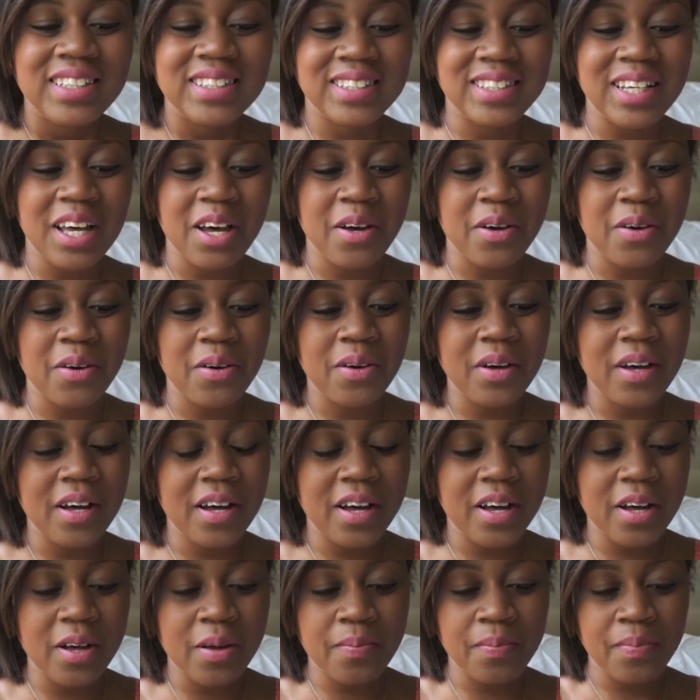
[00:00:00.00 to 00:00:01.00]
So
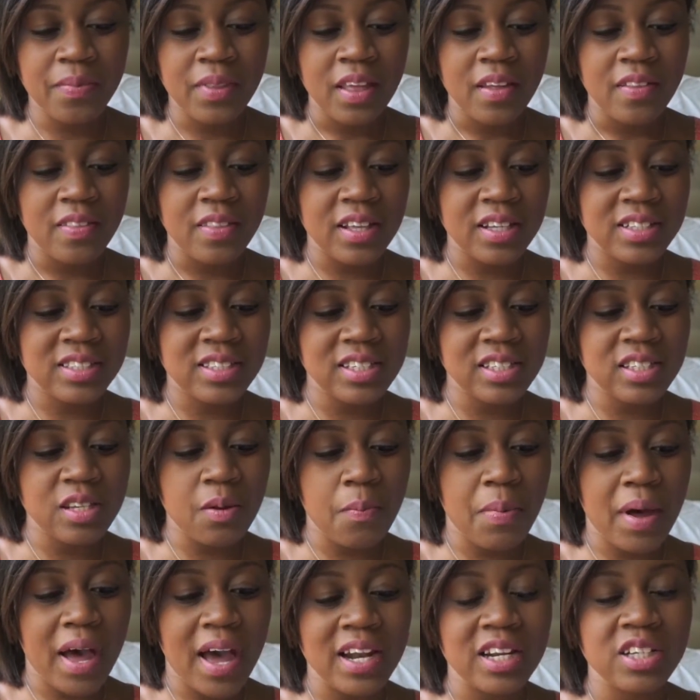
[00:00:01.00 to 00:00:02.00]
this is a
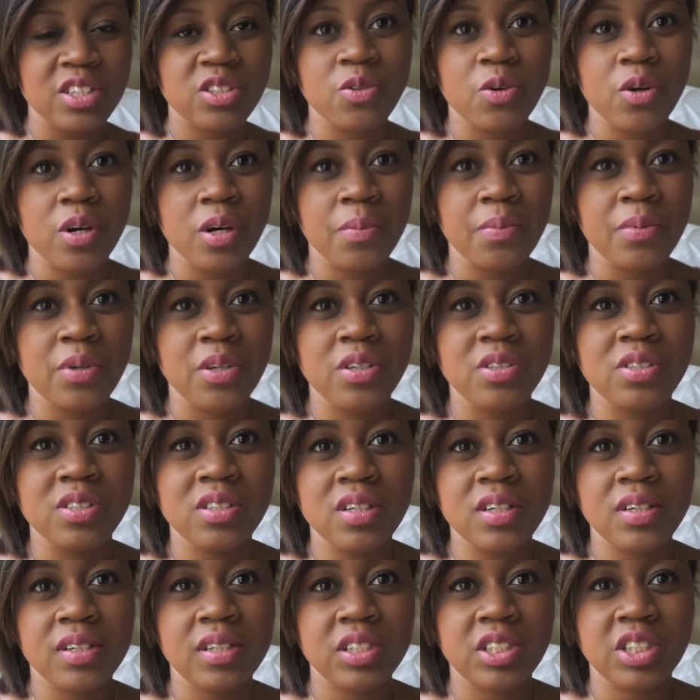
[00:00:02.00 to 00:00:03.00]
body scrub,
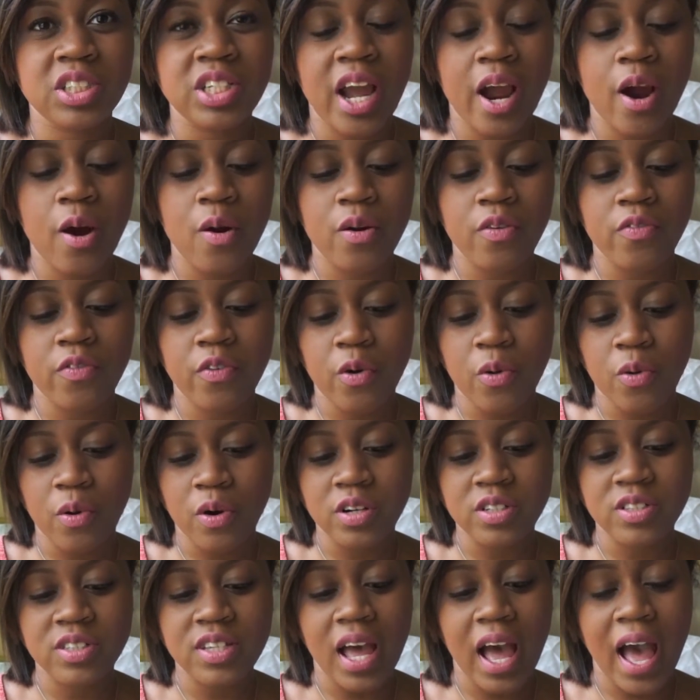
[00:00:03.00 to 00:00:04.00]
using in the shower, of
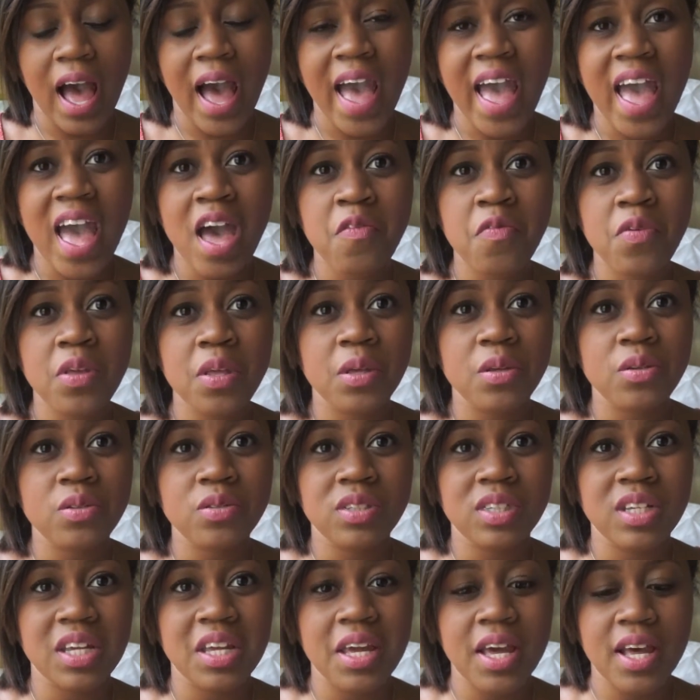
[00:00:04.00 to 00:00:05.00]
course. I haven't
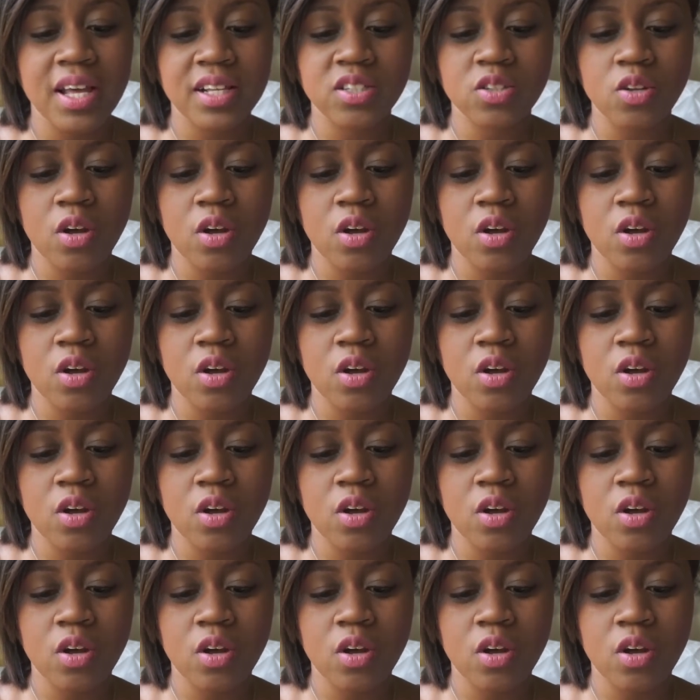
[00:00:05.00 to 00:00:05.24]
used it yet,